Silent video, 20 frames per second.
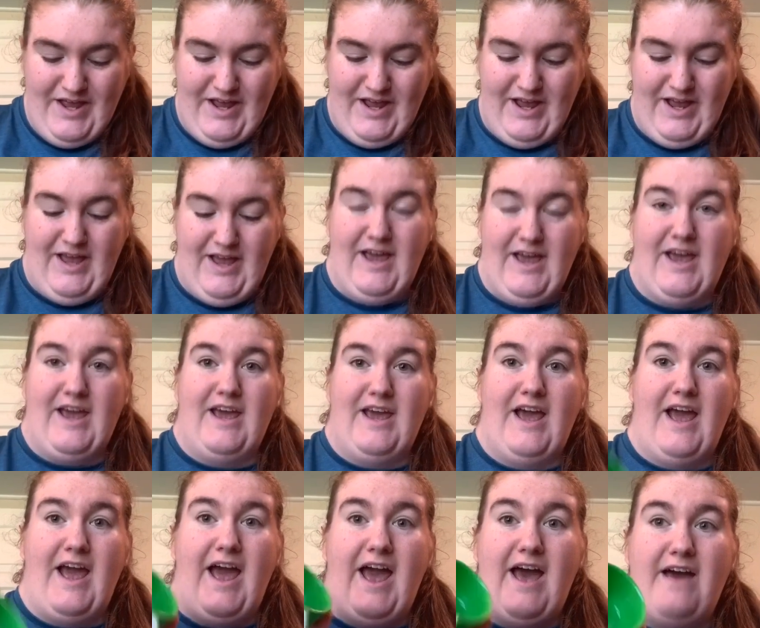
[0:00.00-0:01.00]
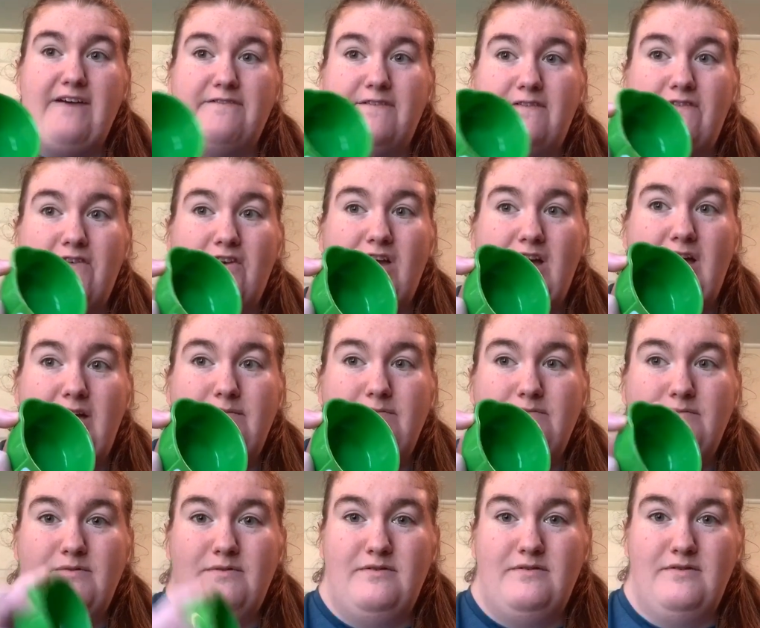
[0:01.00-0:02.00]
A half of a cup
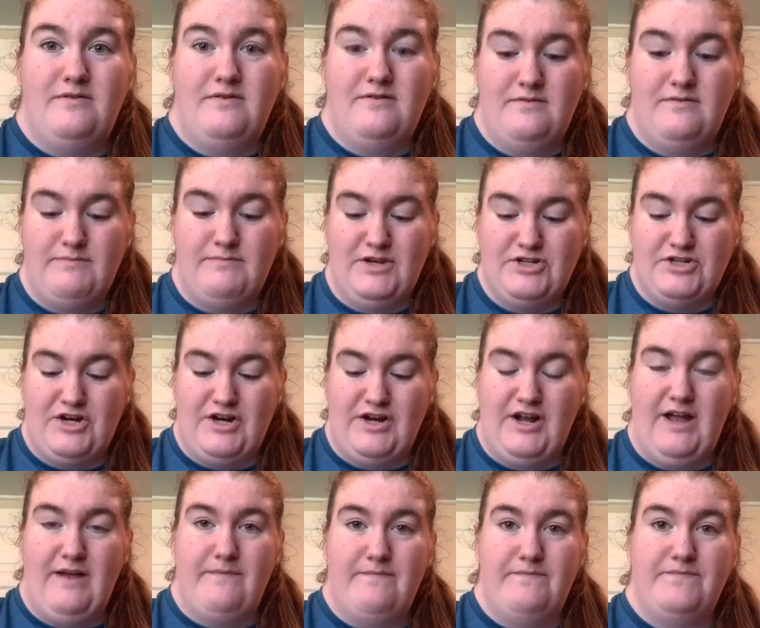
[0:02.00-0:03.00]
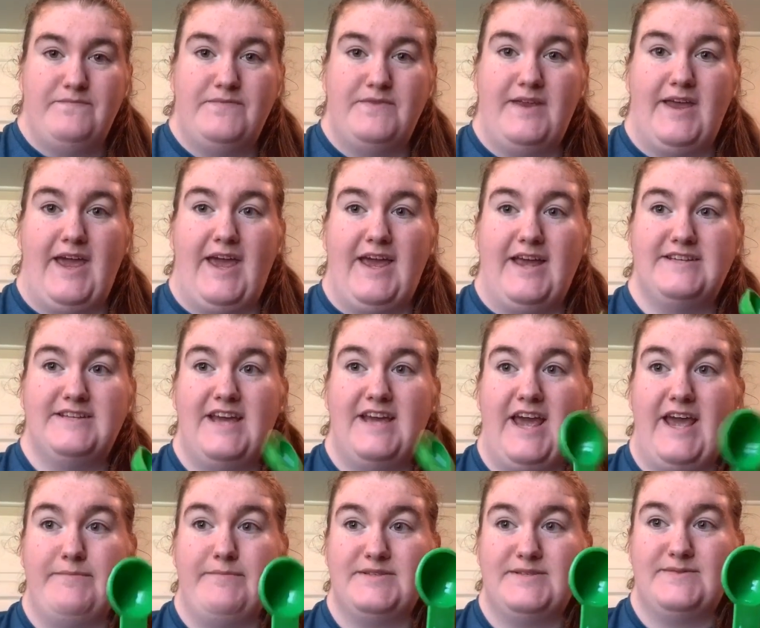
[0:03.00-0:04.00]
measuring cup, a
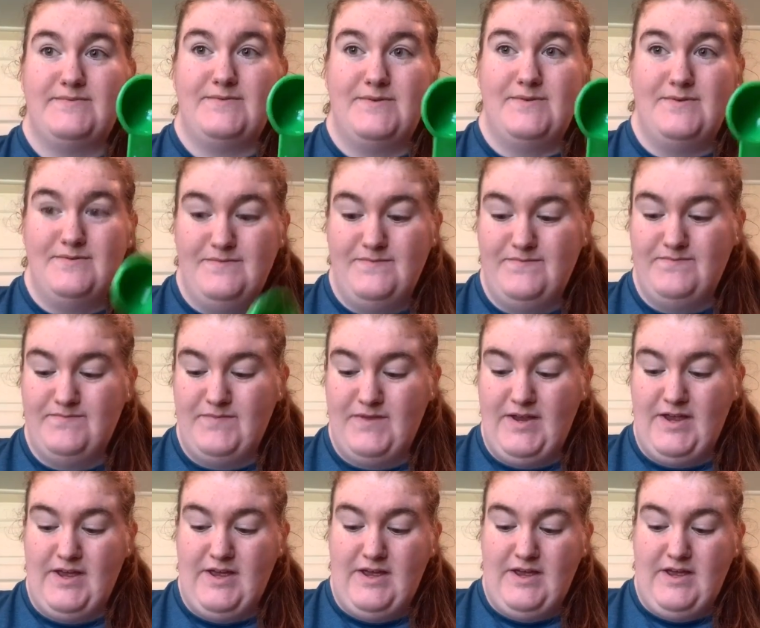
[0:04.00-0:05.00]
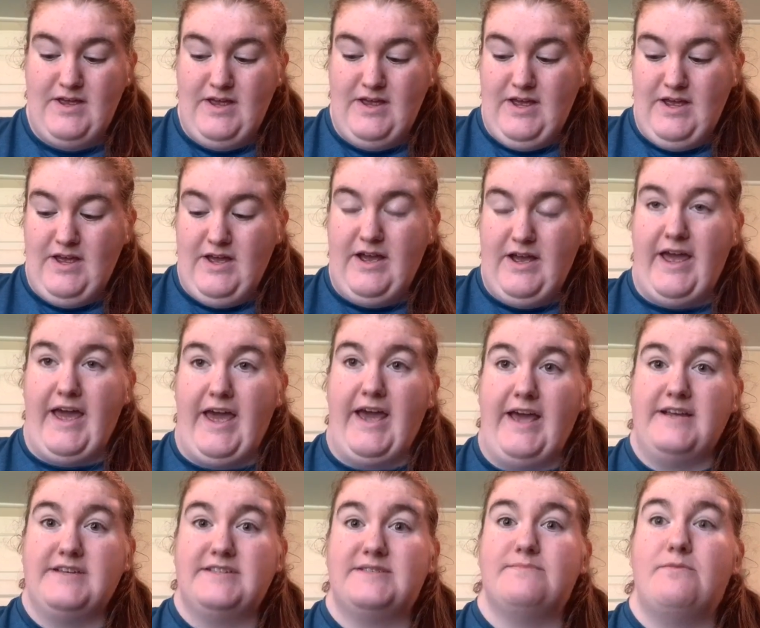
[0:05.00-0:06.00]
tablespoon, a
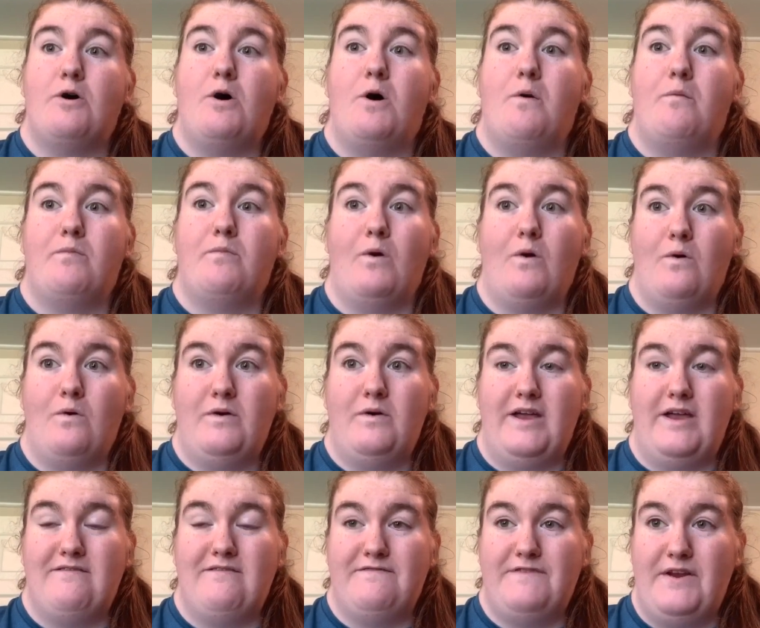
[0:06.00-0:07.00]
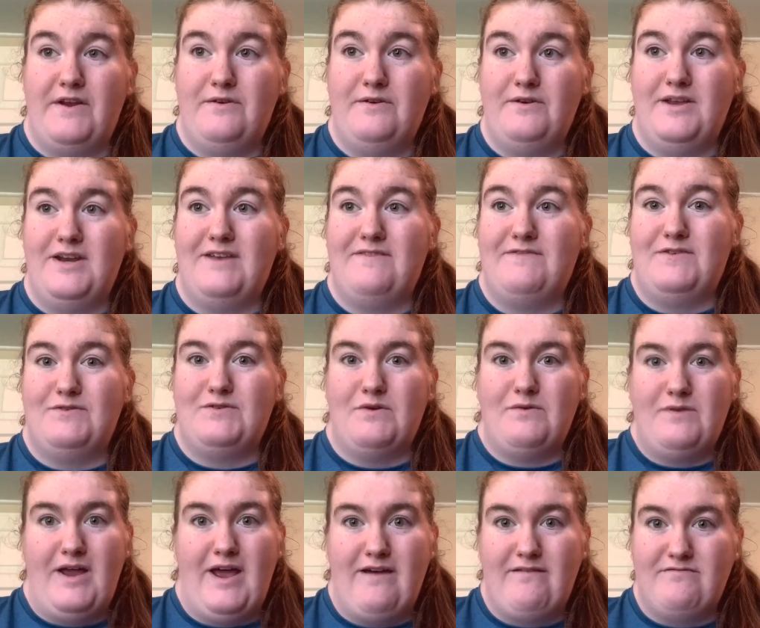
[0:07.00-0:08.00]
small bowl and funnel, and if you don't
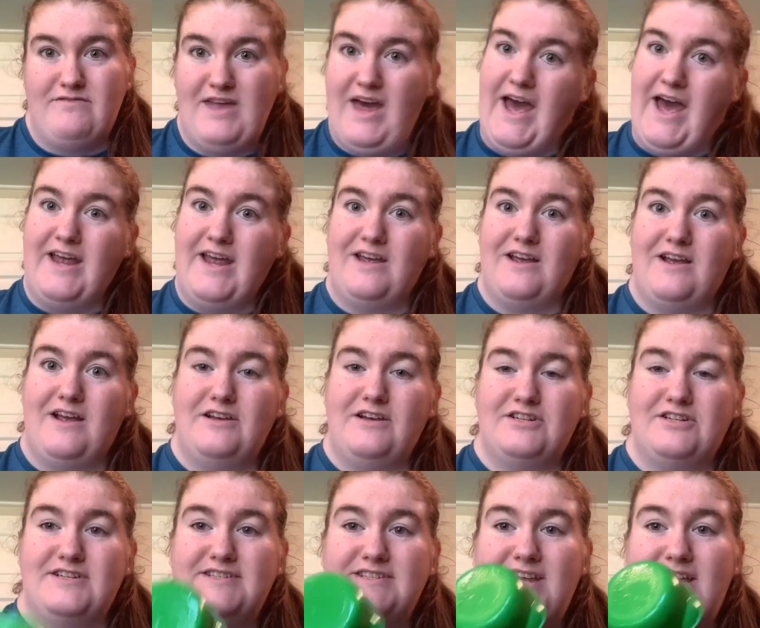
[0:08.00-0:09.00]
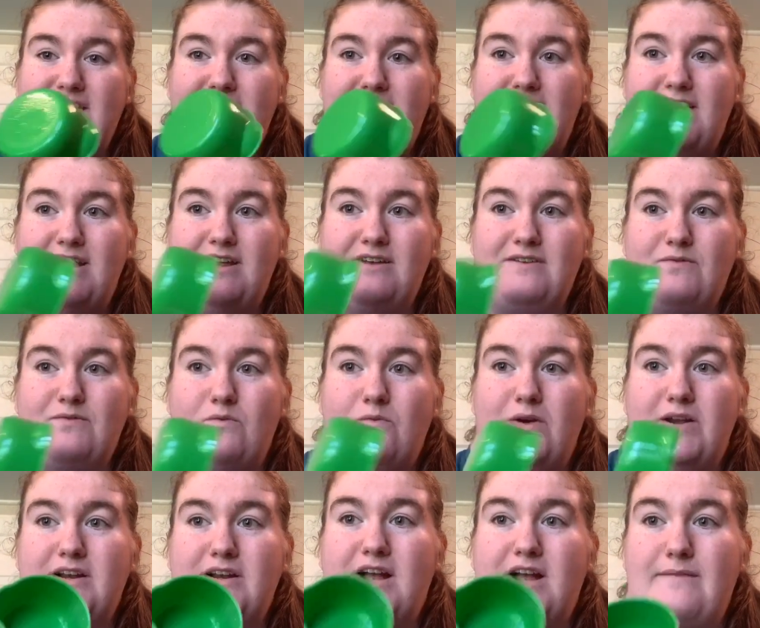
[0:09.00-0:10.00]
have that, just a one
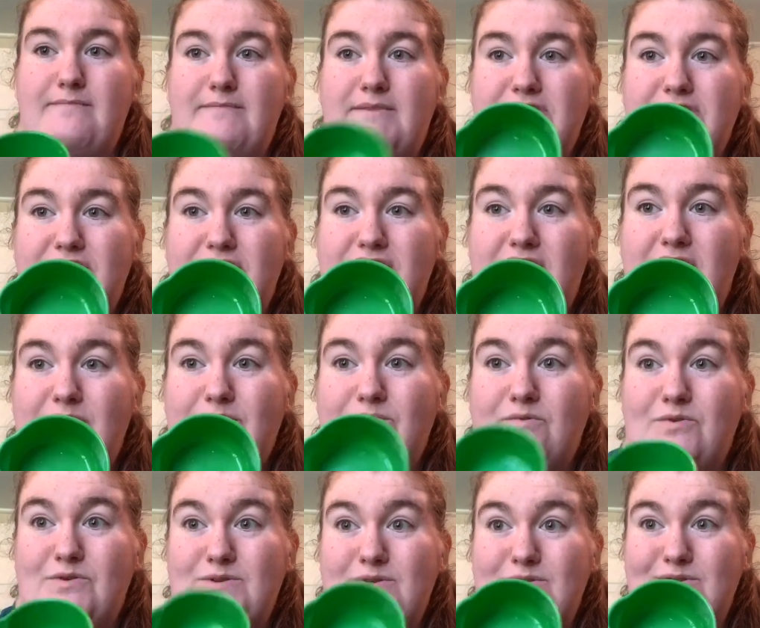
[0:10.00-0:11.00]
cup measuring cup will do the